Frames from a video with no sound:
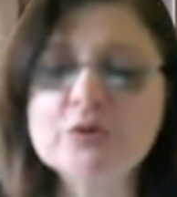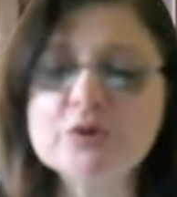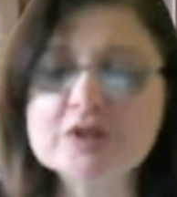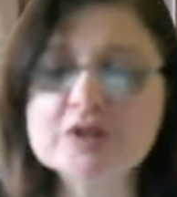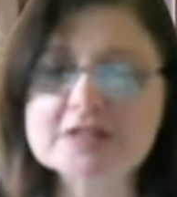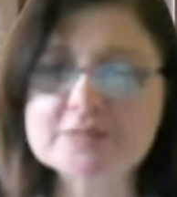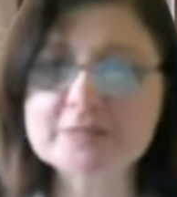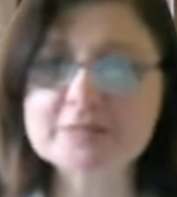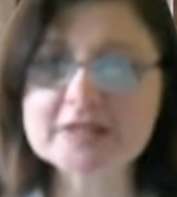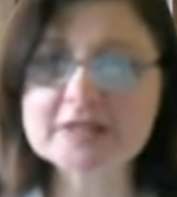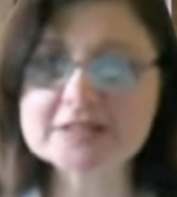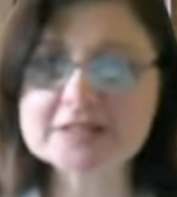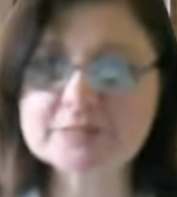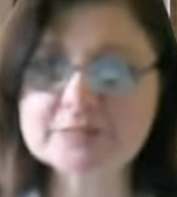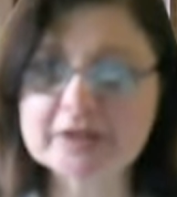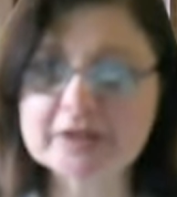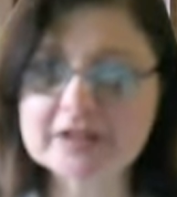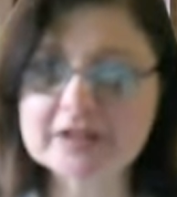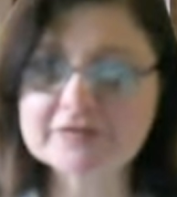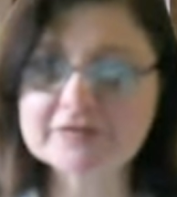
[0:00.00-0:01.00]
who is
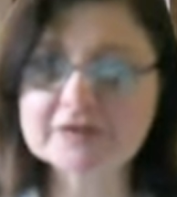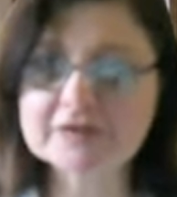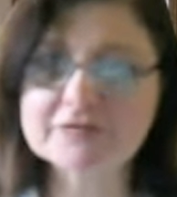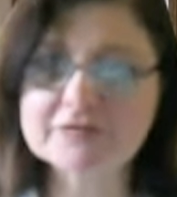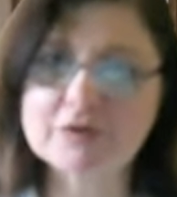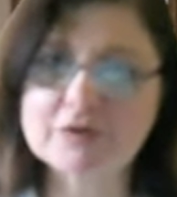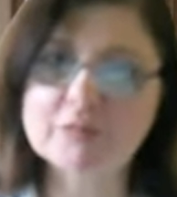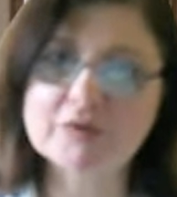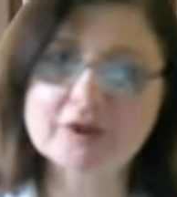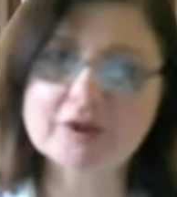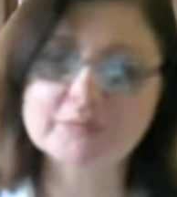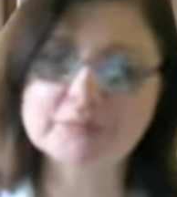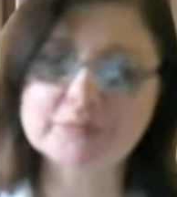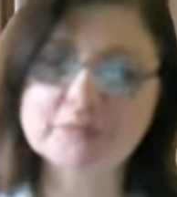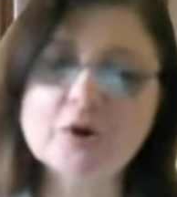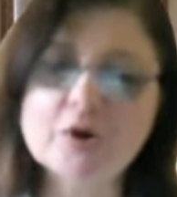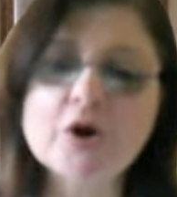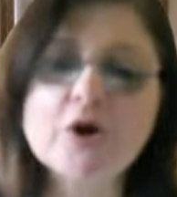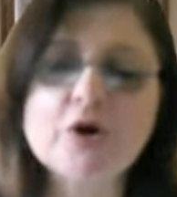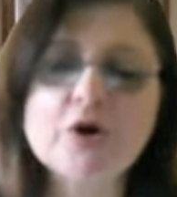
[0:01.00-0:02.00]
best benefit from
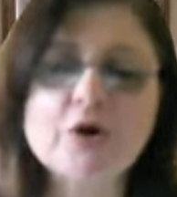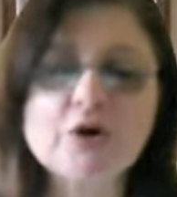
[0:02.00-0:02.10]
them.